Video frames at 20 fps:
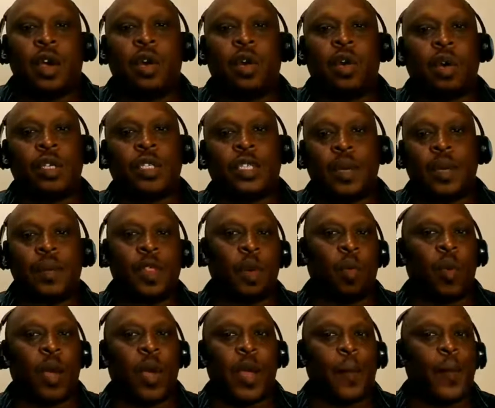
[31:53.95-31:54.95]
who are some
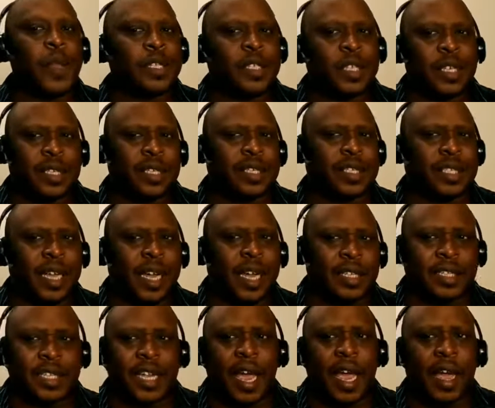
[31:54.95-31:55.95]
of the weapons that the
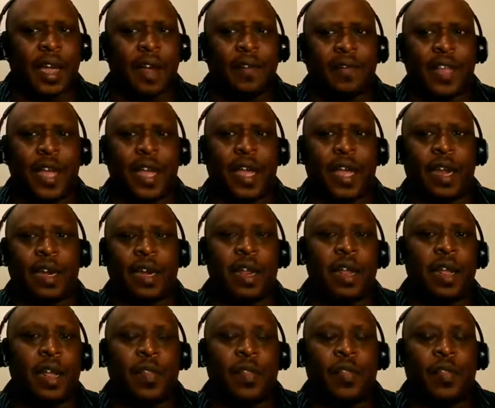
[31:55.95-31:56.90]
Saints have that